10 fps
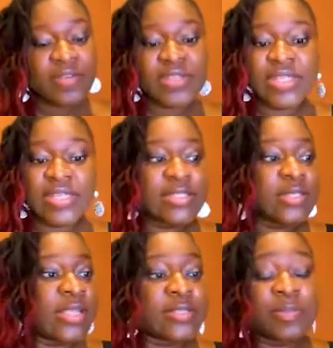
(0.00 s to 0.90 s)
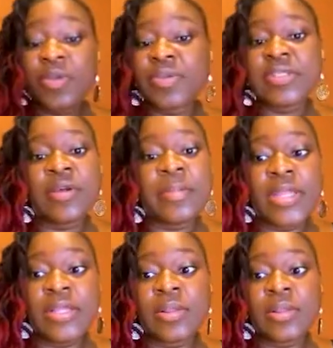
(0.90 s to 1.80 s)
of us experience so
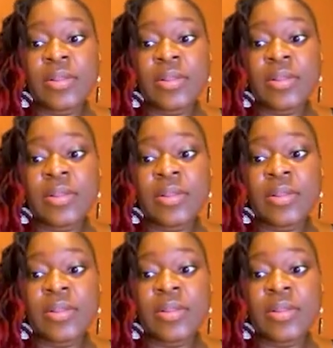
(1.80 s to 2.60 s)
many levels